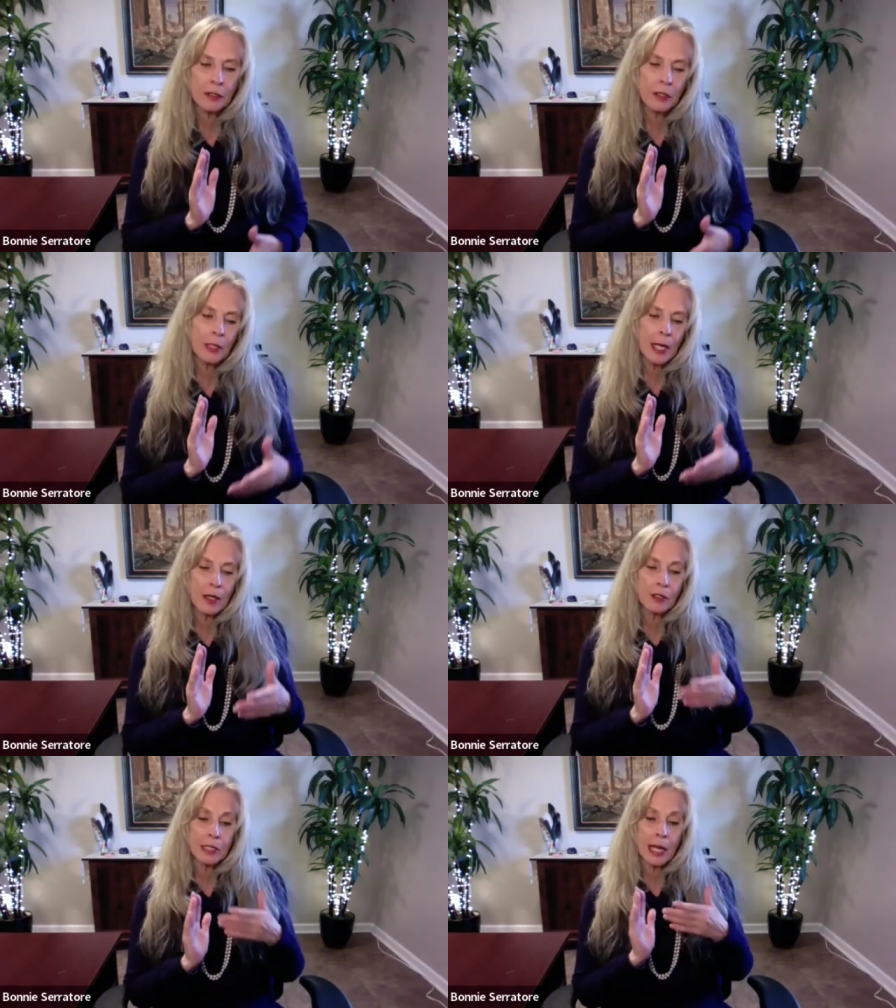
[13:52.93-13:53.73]
So what
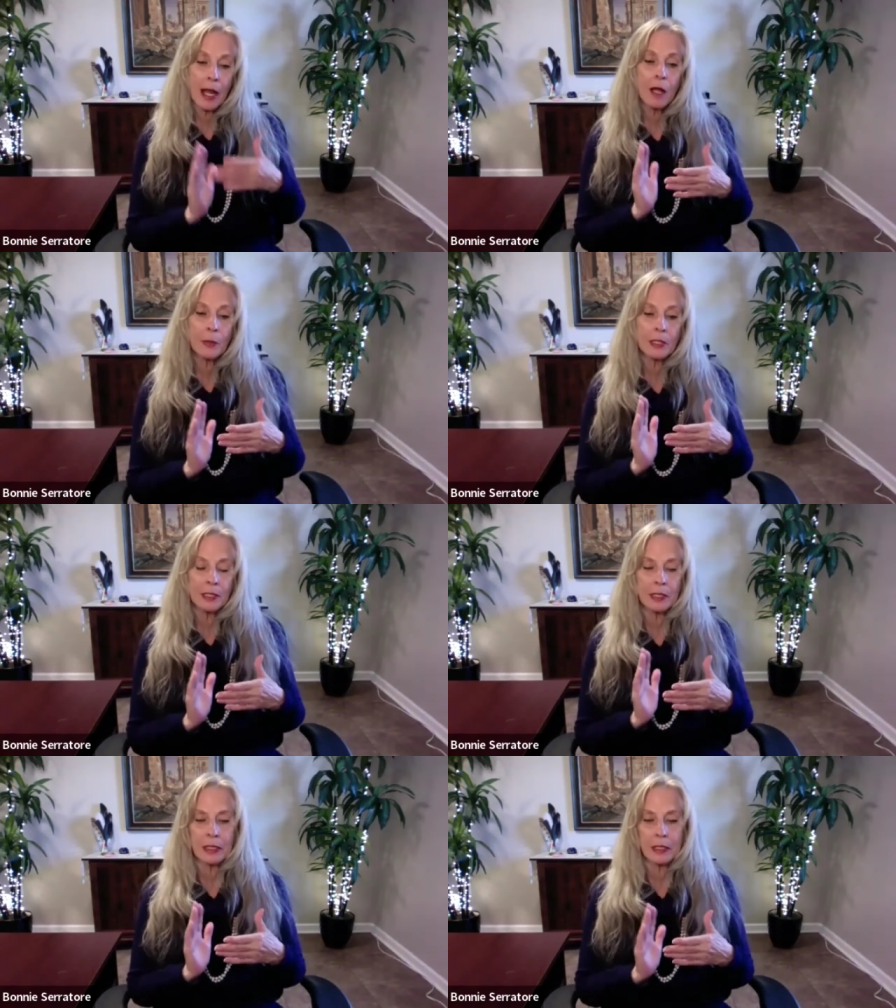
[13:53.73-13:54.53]
actually
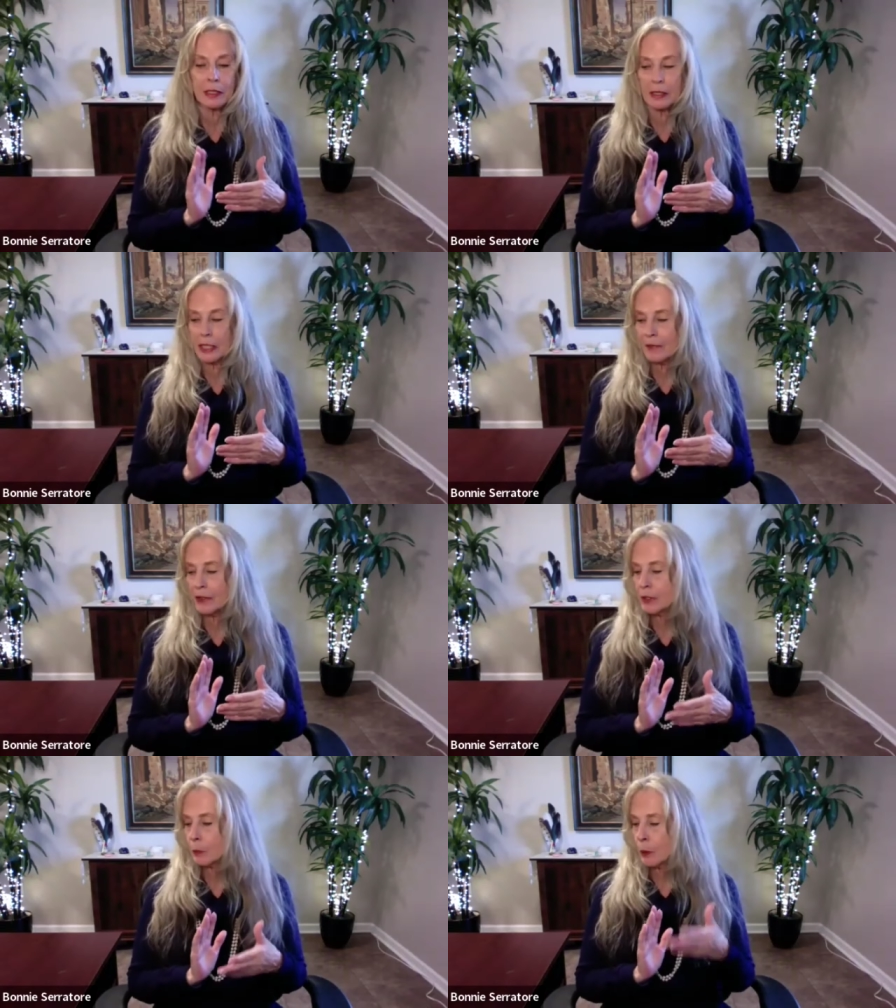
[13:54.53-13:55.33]
happens is
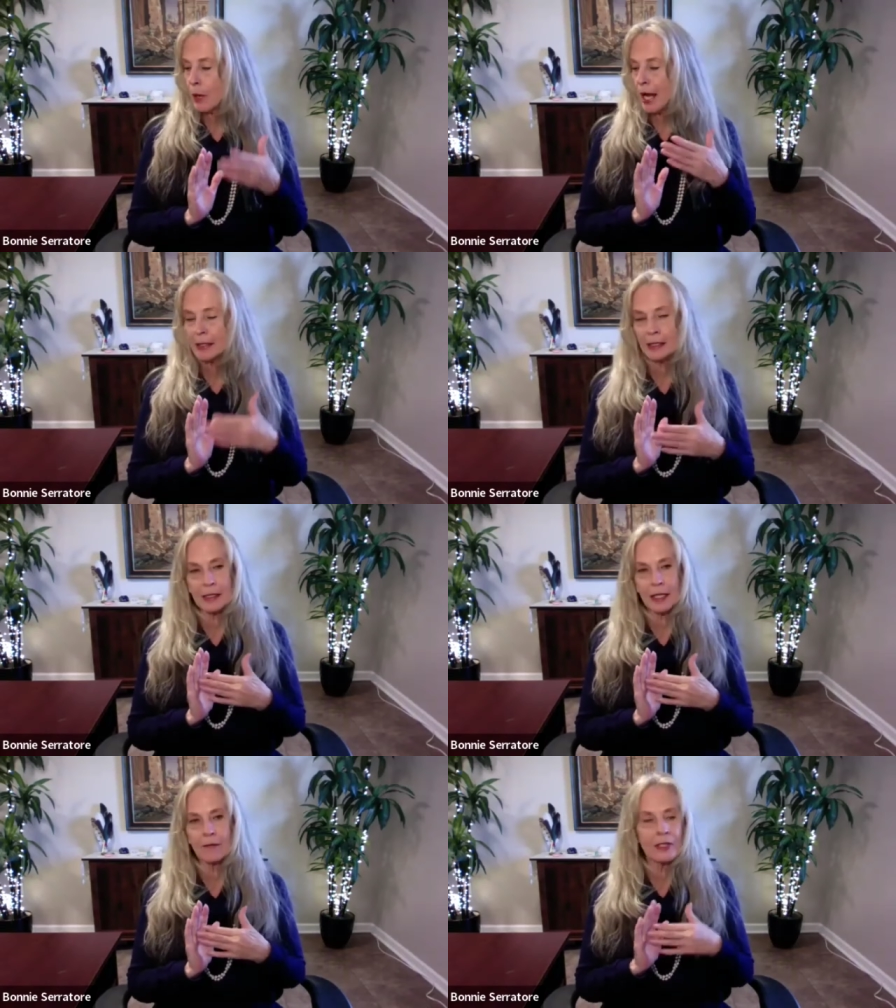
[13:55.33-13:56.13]
even the
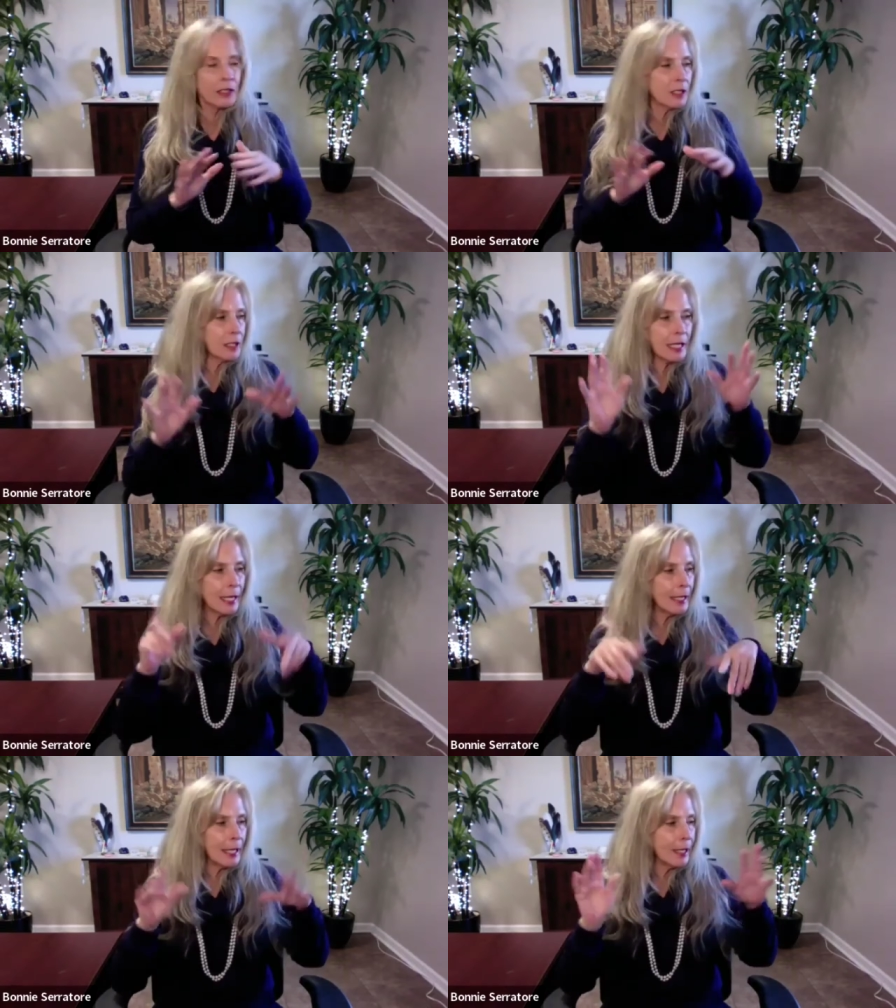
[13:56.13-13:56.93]
practice of, let's just
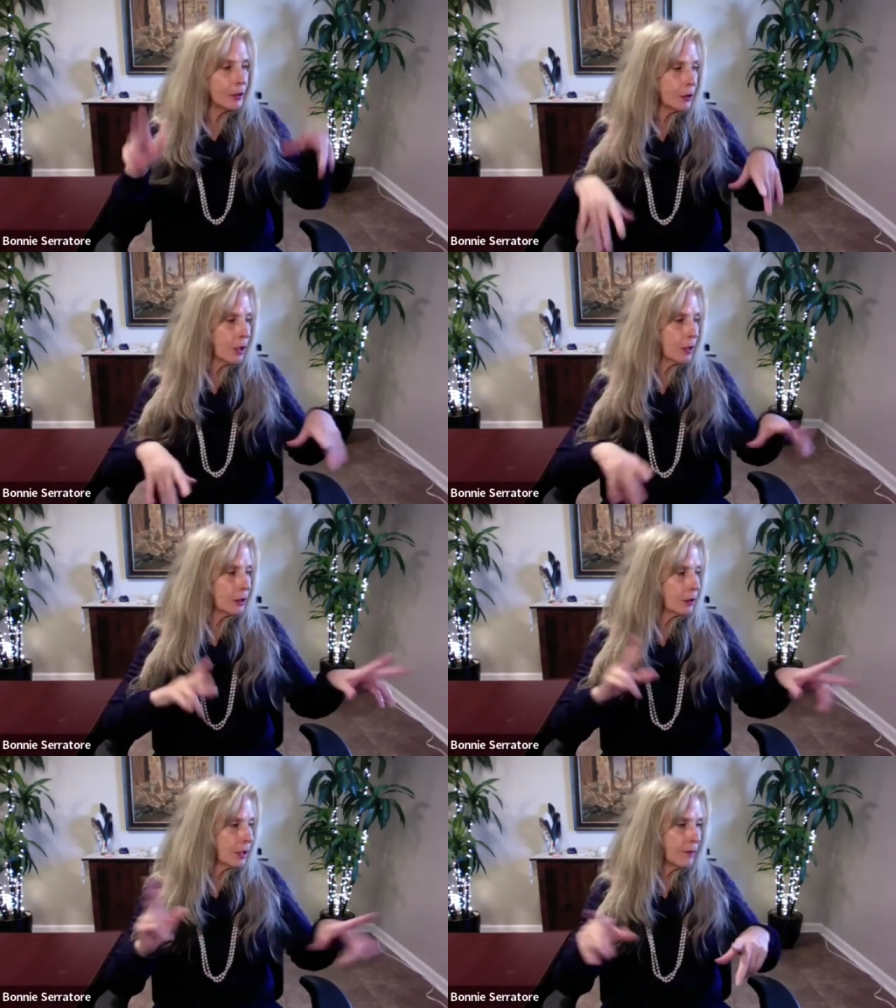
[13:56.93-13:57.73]
say, yeah,
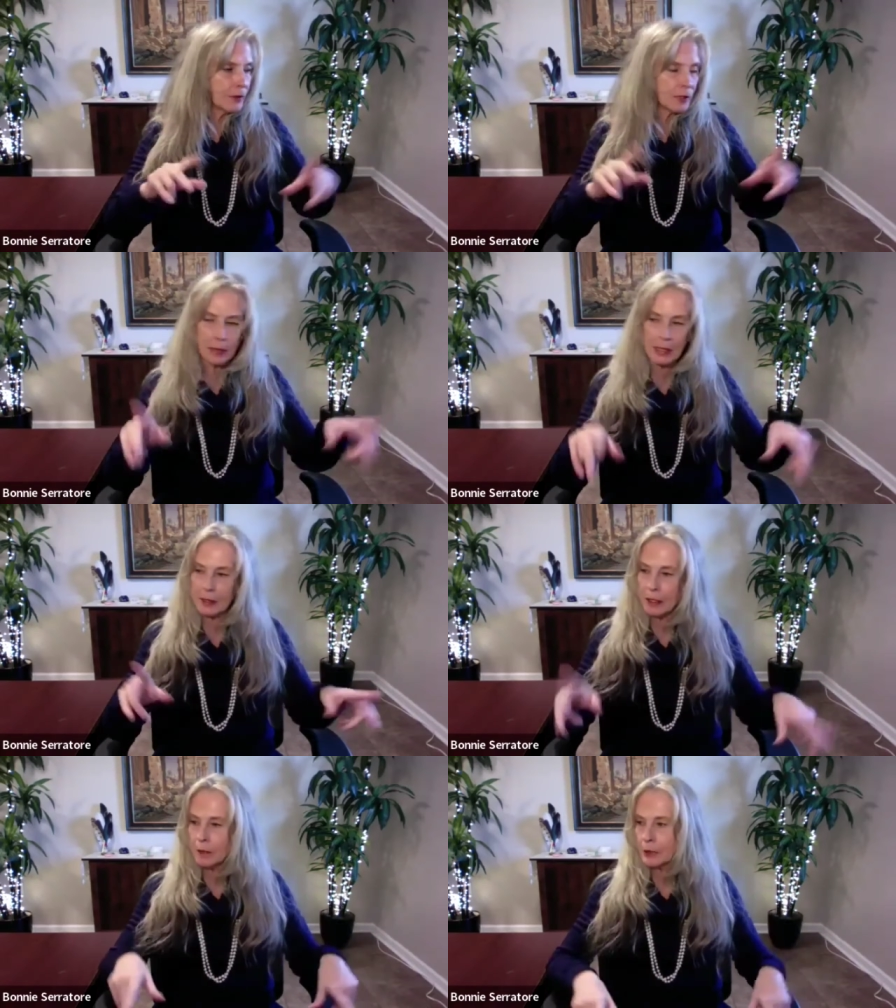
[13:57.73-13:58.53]
your life is
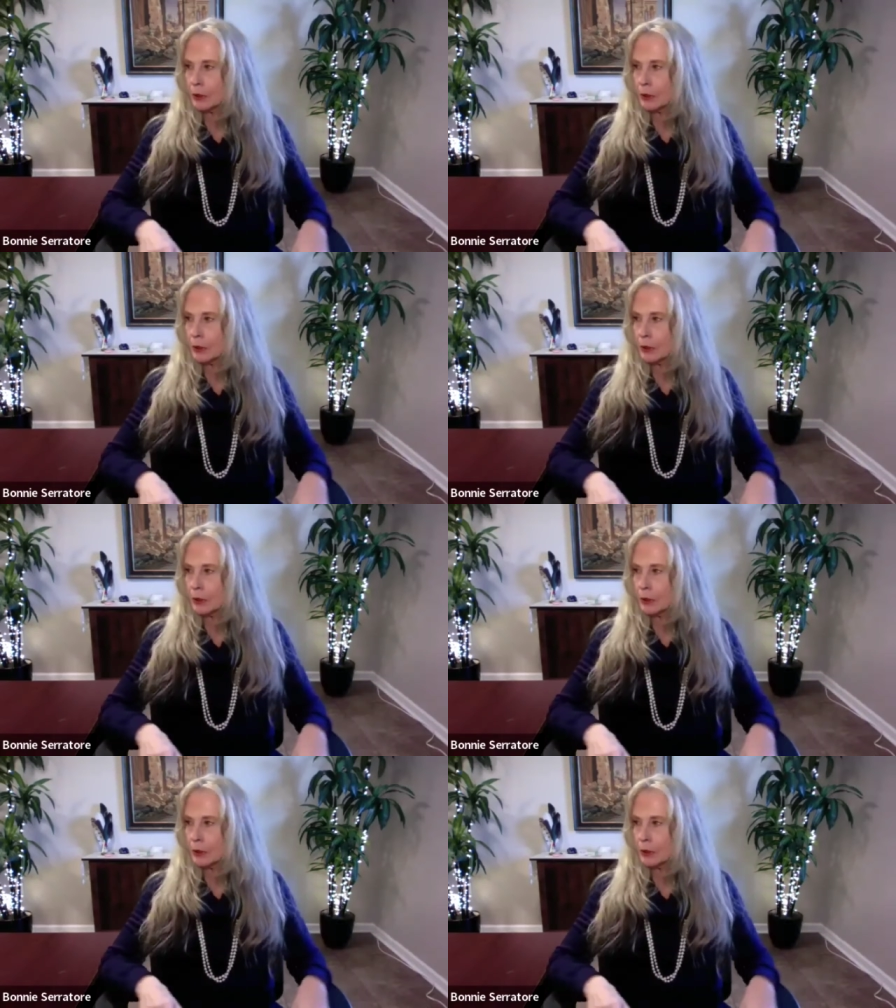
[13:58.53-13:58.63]
messed up.